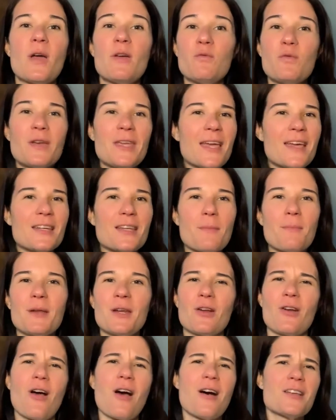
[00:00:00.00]
If we end up in
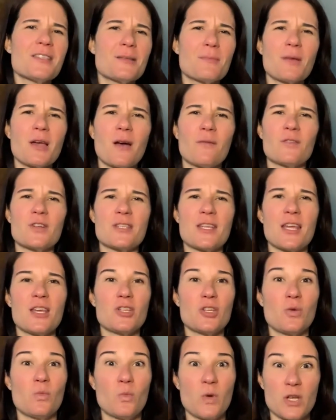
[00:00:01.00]
an awesome
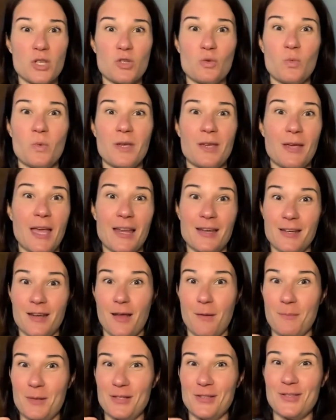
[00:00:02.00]
conversation, which we ended
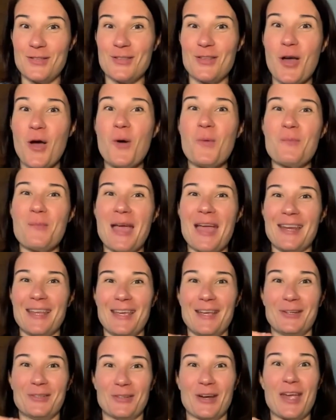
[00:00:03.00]
up in so many
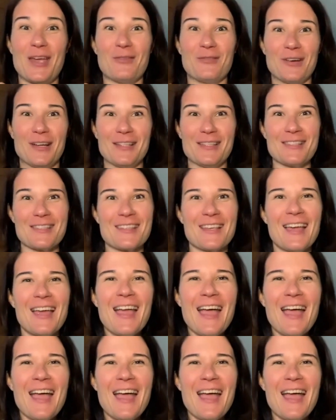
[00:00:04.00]
great ones